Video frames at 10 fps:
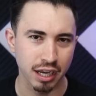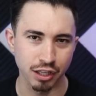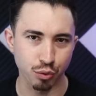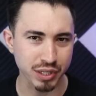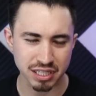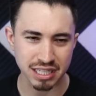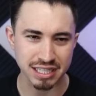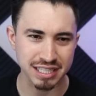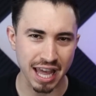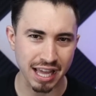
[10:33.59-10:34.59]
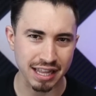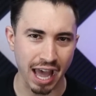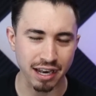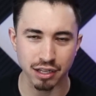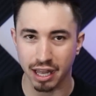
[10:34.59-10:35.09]
And the reason he's saying
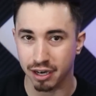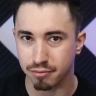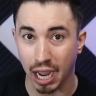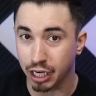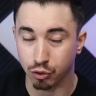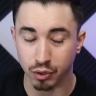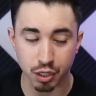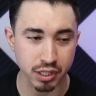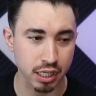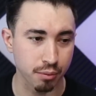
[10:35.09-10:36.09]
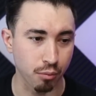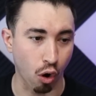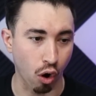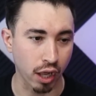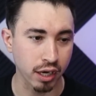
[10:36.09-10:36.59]
that, and that I agree with him
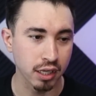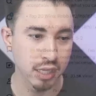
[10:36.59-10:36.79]
on,